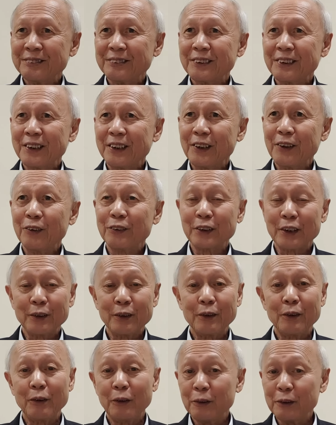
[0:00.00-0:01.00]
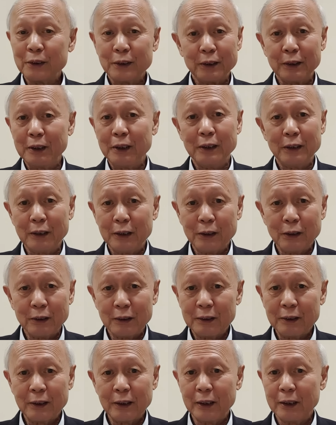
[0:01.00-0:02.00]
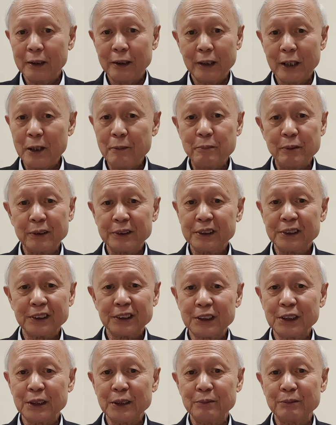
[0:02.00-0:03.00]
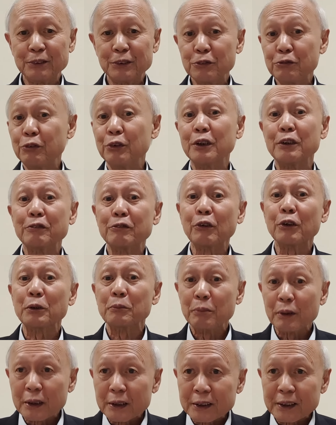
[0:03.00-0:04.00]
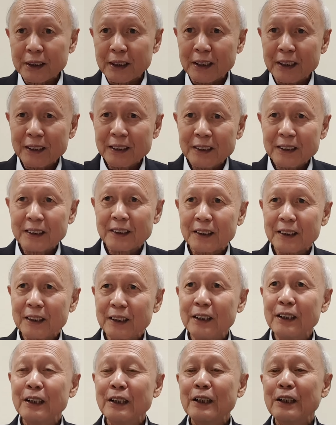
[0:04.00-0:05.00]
Okay? Or in layperson's terms, food affordability. Okay?